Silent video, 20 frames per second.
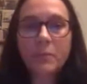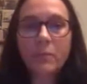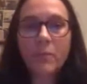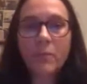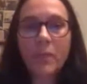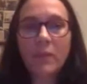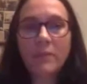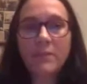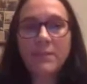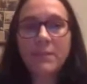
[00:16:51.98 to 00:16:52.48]

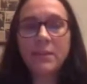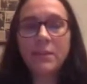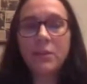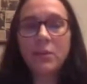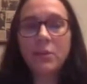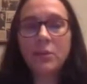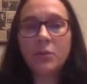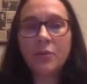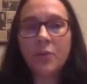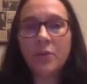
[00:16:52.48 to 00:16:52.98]

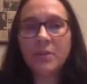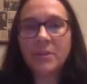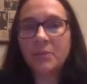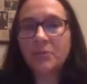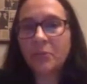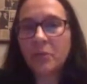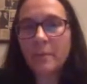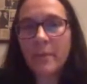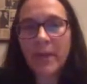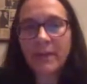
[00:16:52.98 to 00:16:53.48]
So, for example,
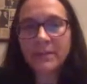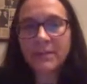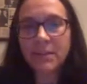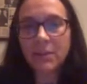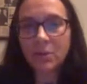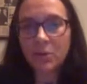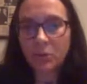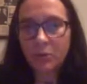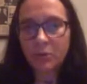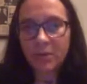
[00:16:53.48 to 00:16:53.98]
for
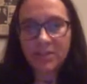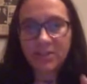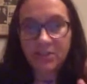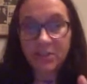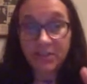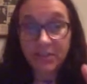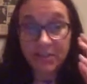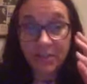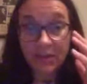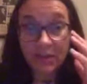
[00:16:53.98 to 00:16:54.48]
Mexico, it's
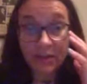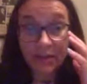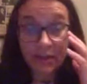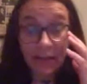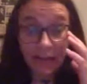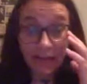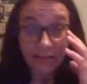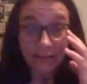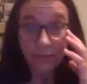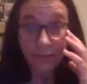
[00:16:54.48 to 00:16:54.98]
just an
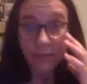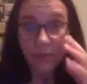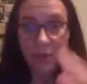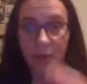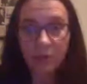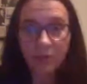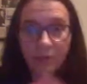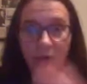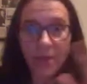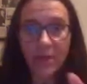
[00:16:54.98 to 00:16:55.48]
example
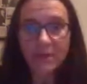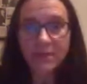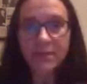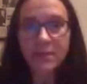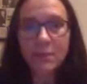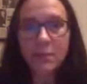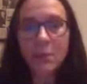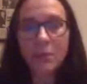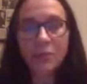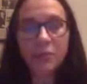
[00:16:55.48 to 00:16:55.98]
of
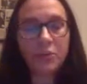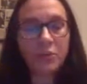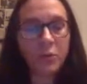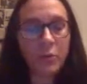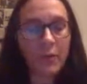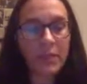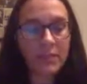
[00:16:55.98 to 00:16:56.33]
some of the